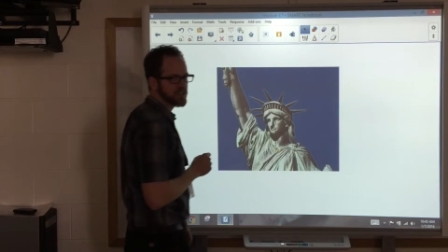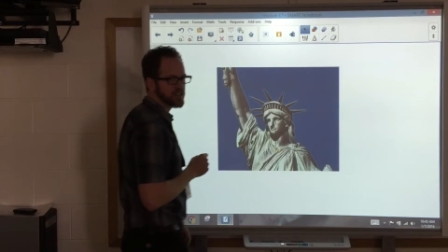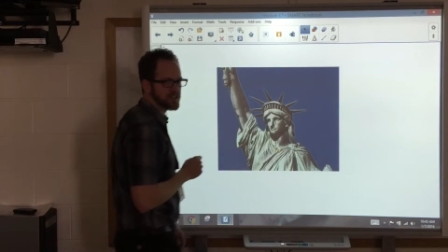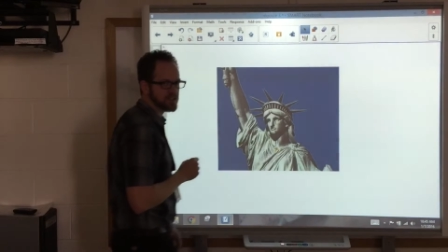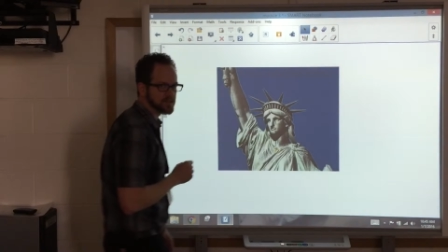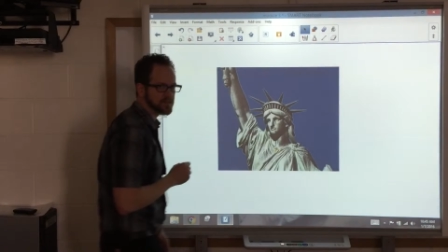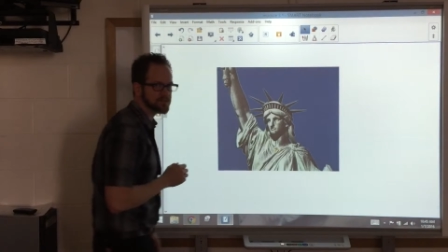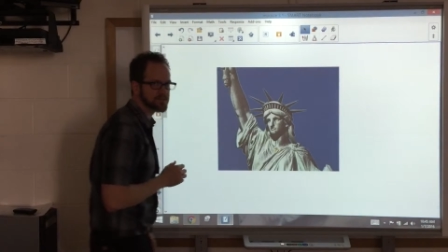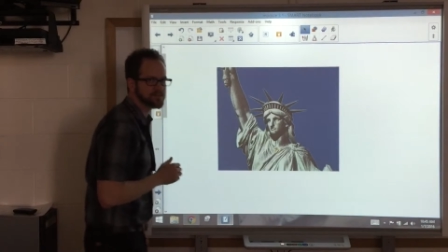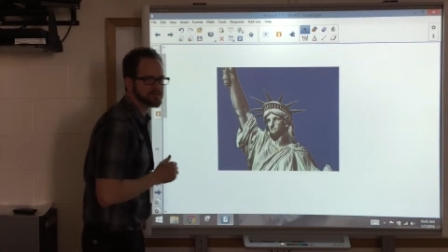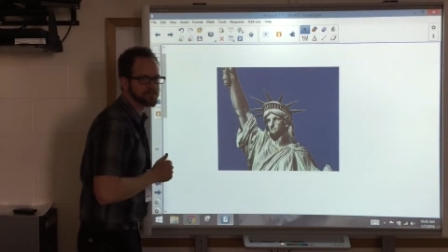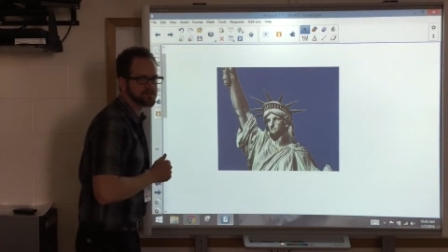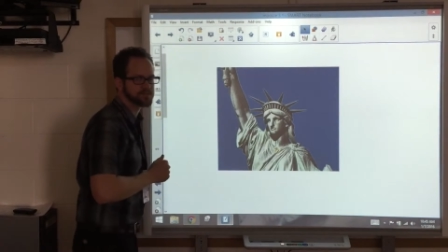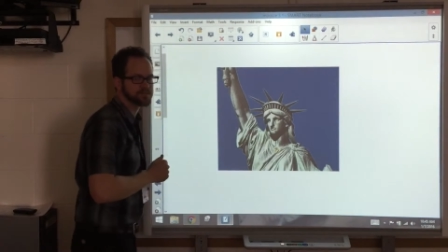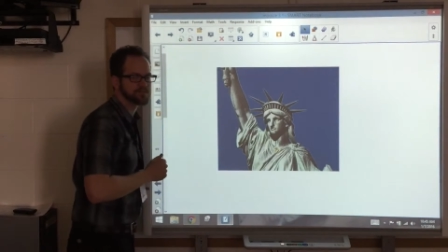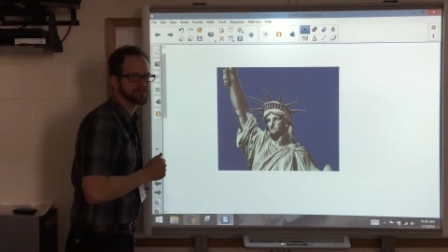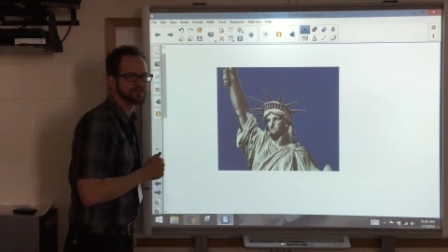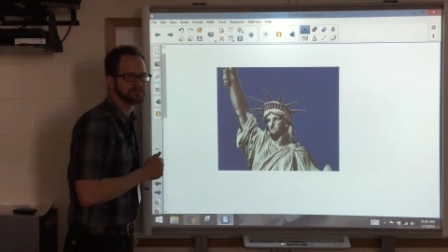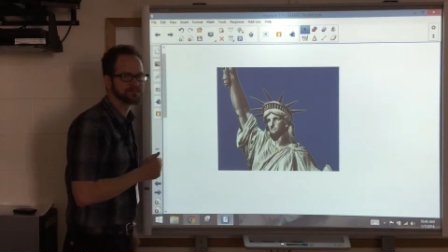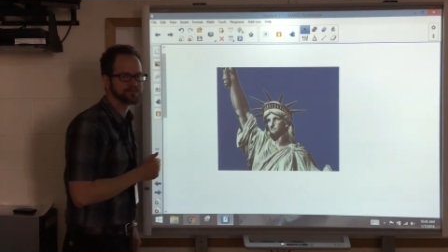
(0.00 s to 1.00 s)
here.
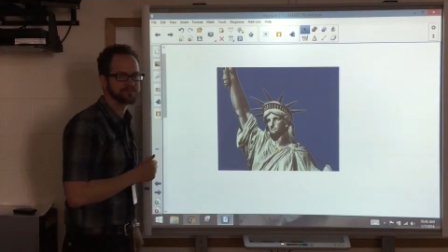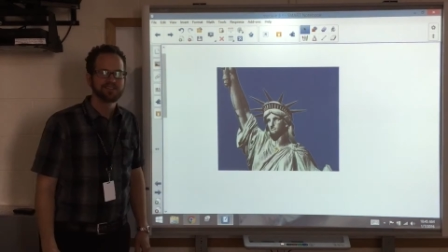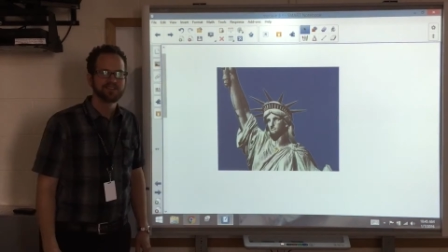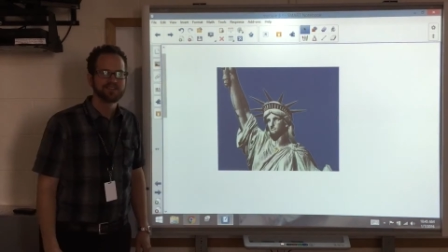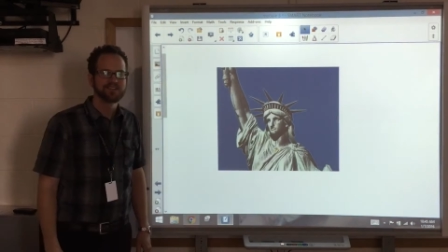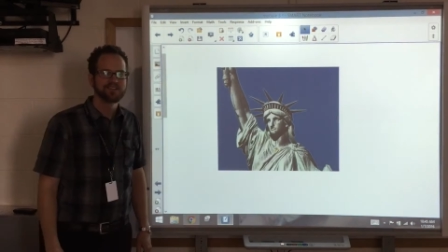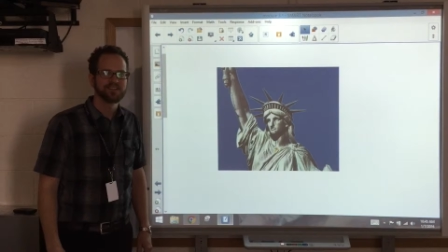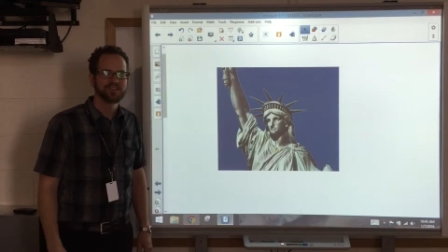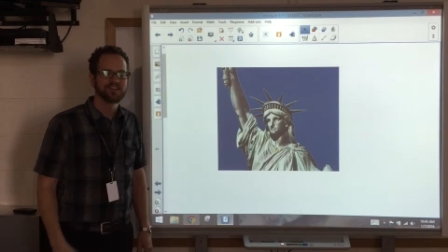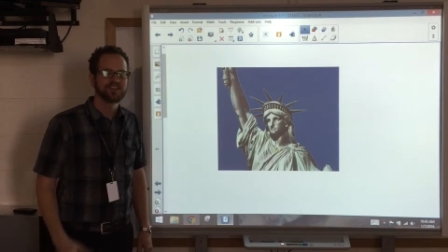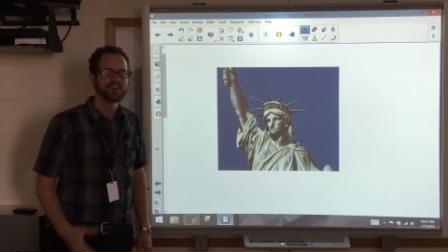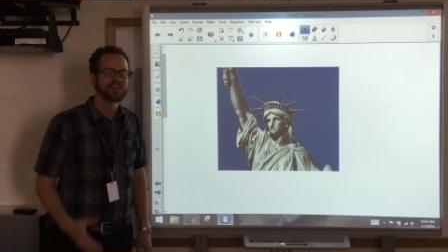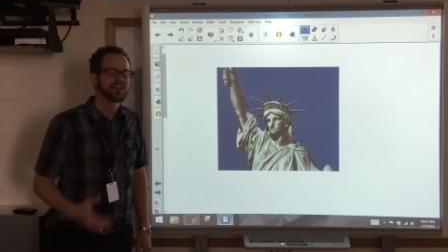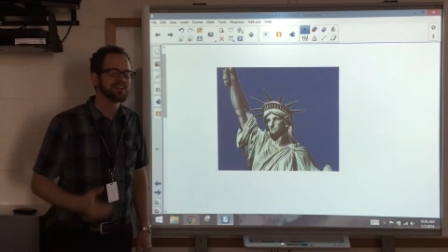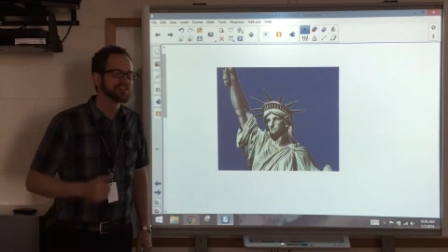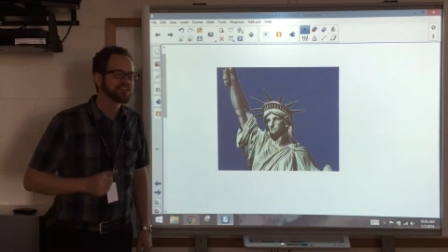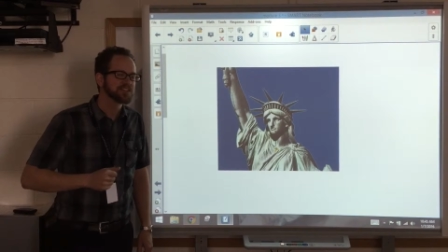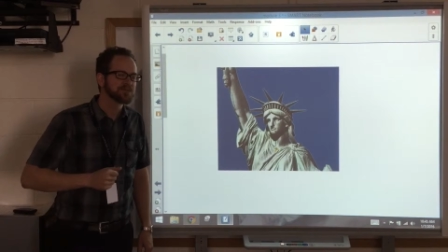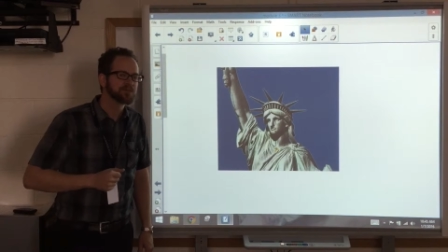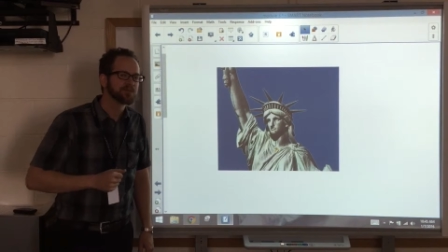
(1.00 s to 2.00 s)
All right,
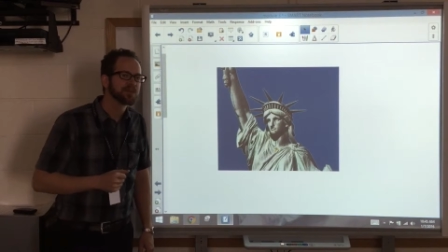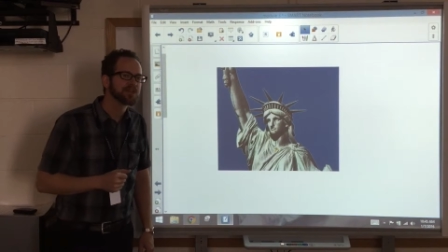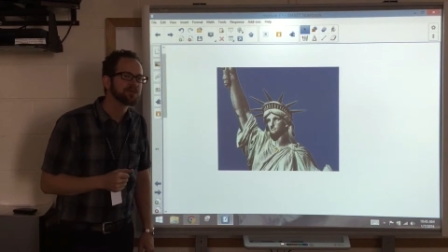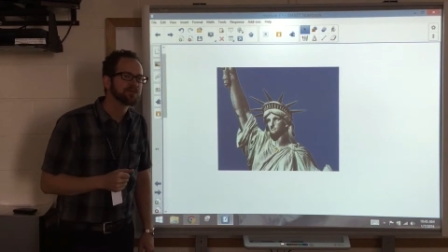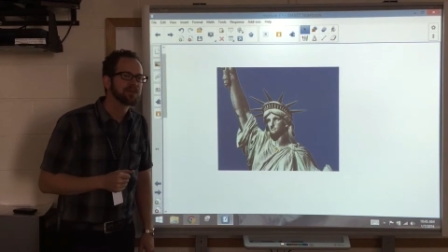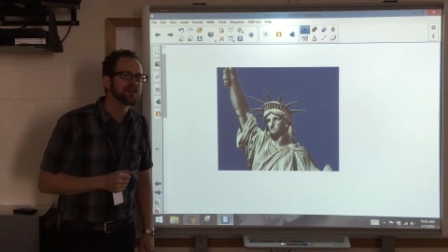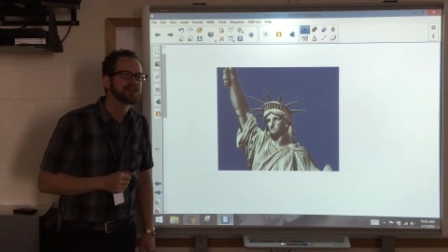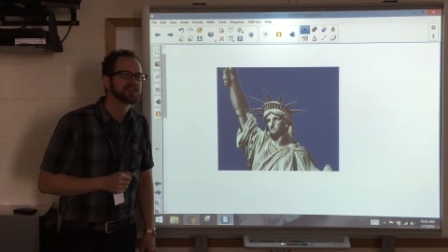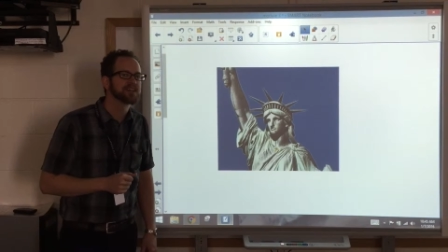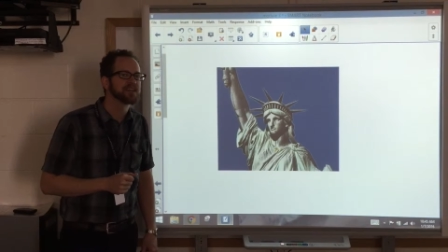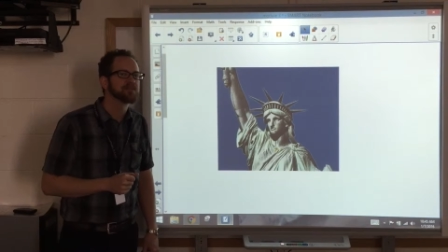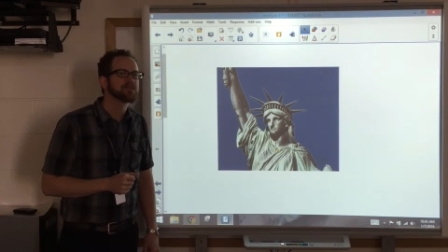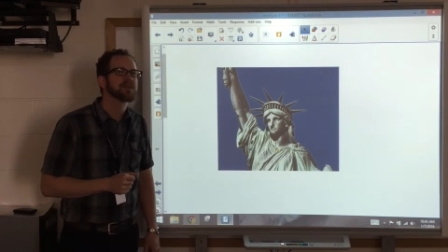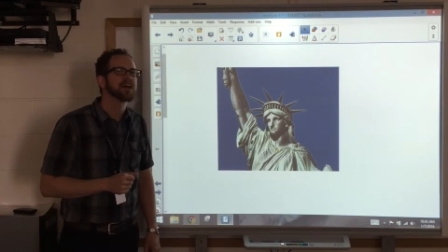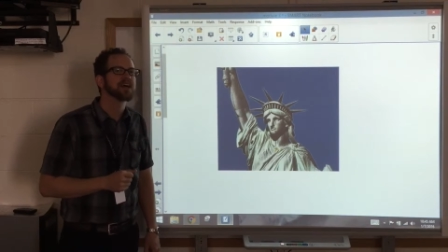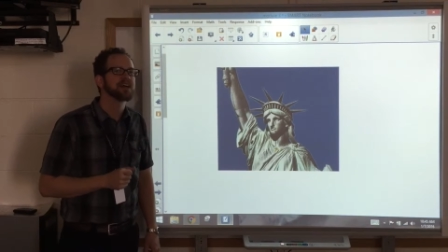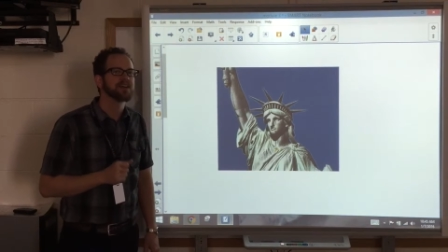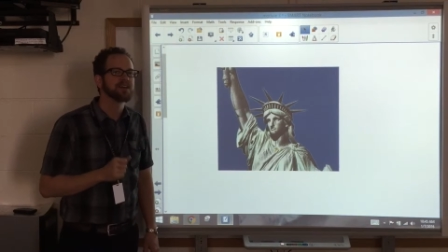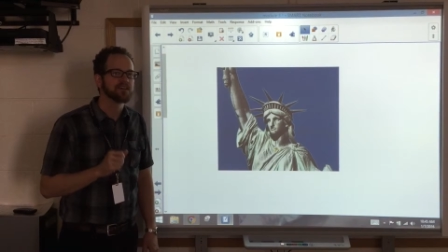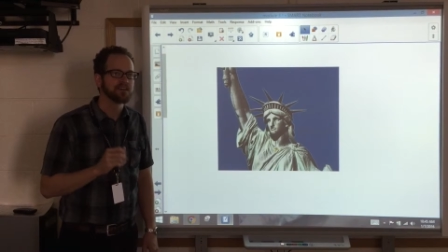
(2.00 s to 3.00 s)
now let's bring back up
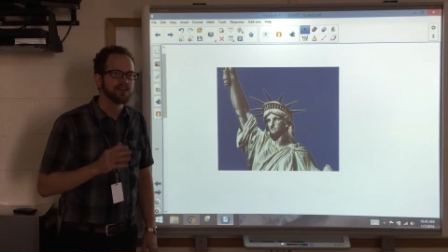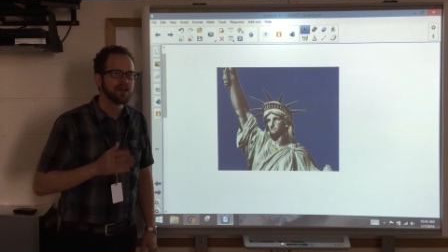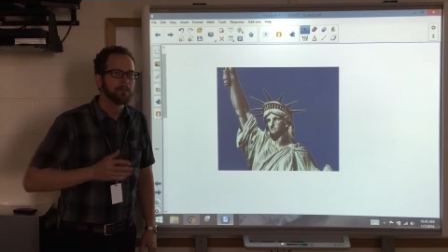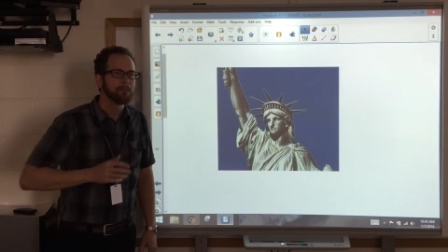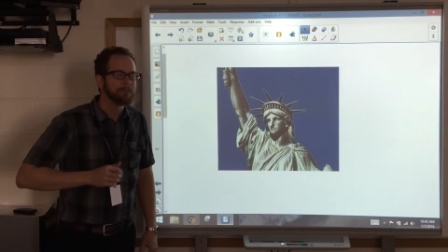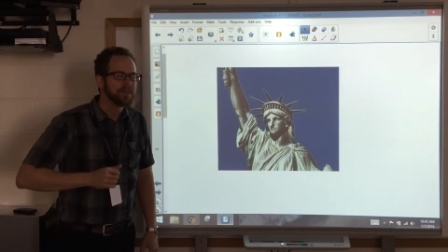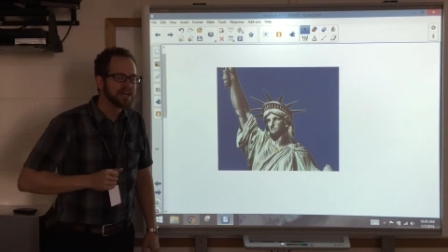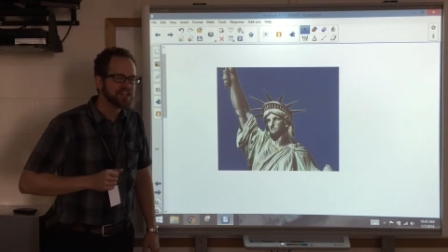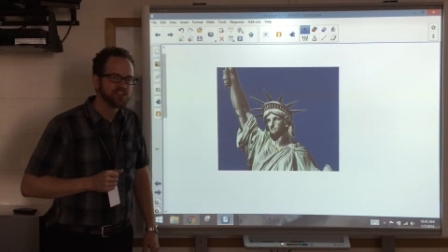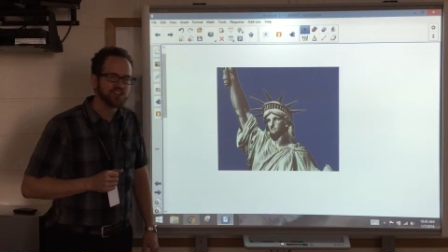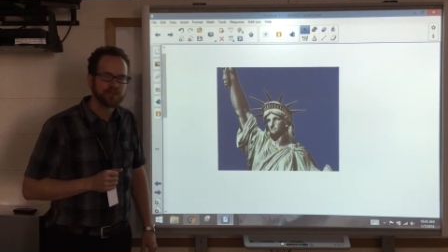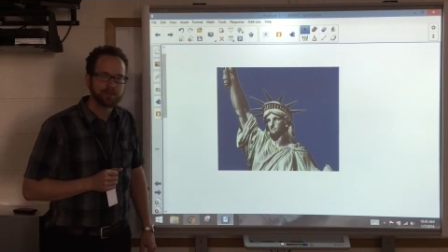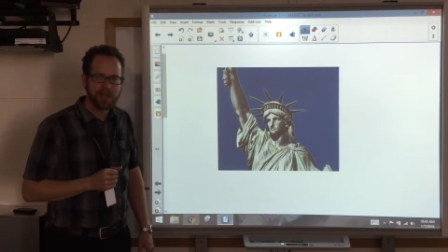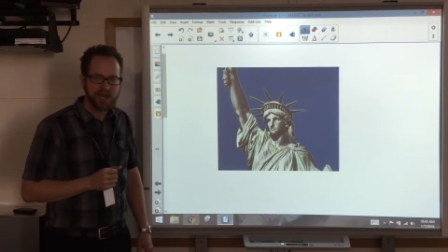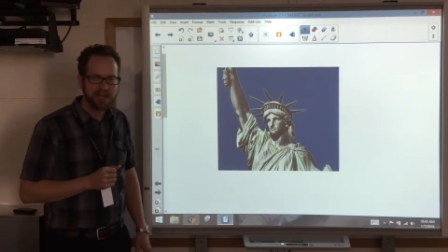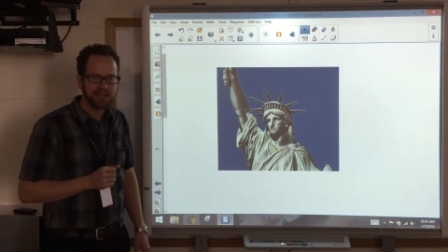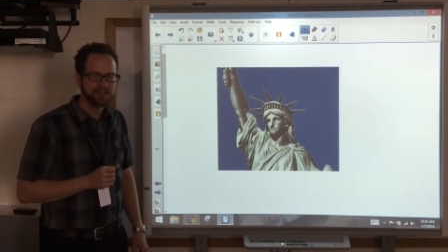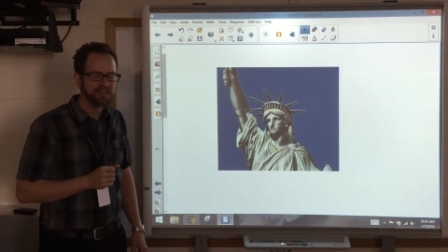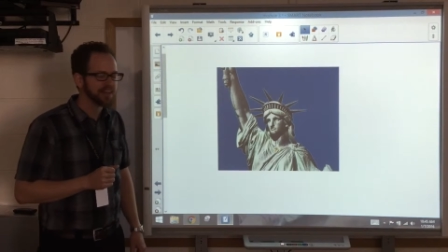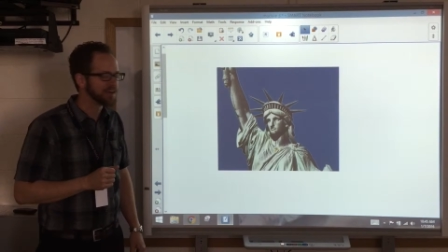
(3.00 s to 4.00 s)
that magic
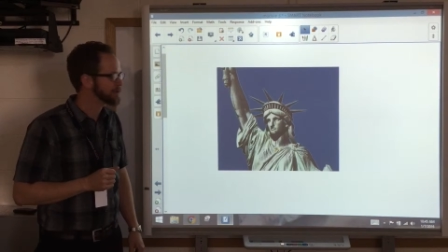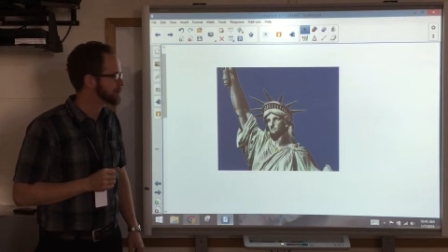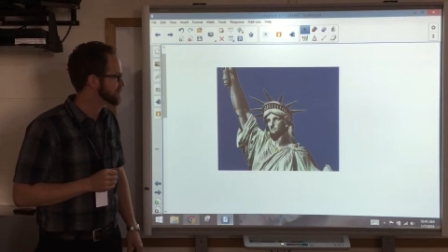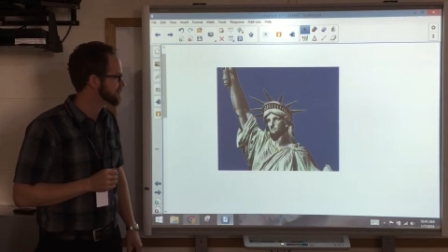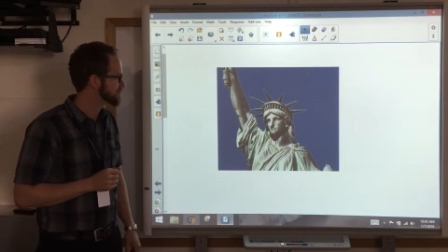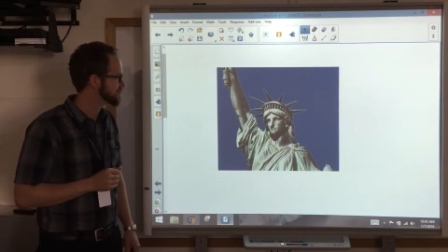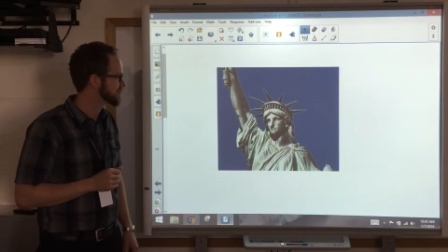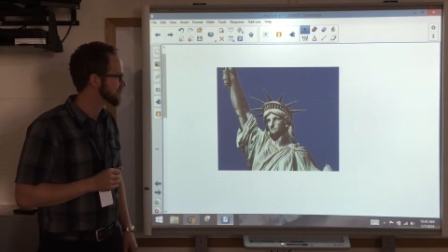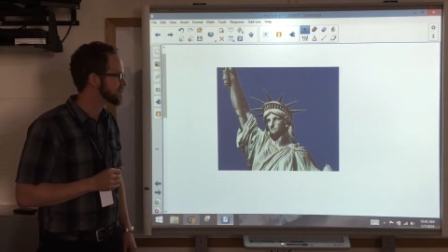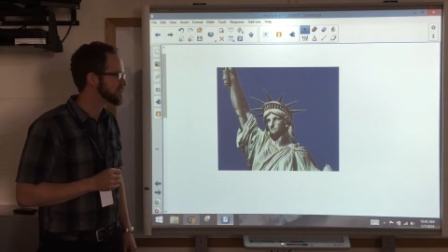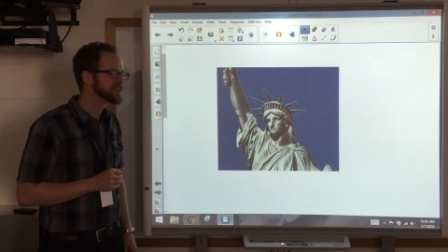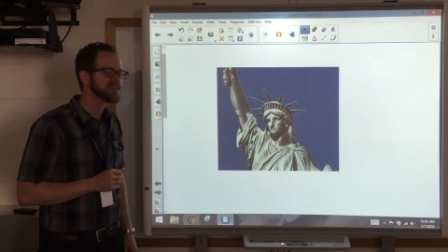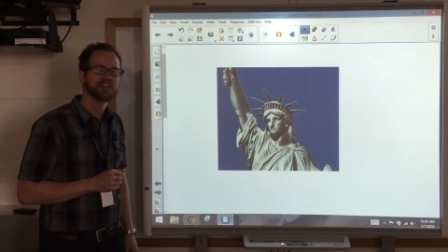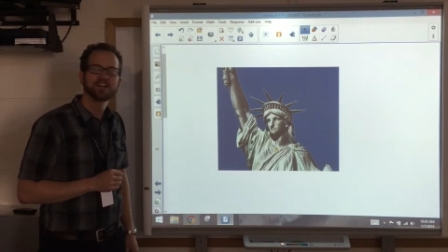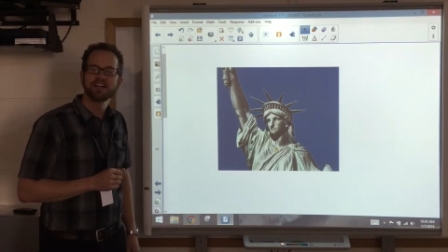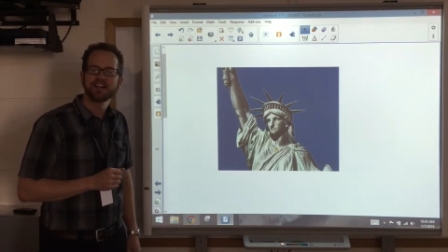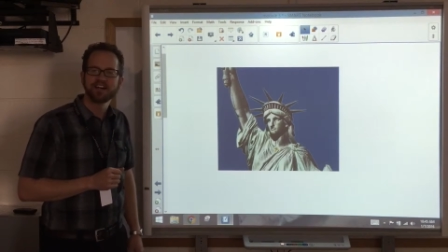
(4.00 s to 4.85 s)
pen that we saw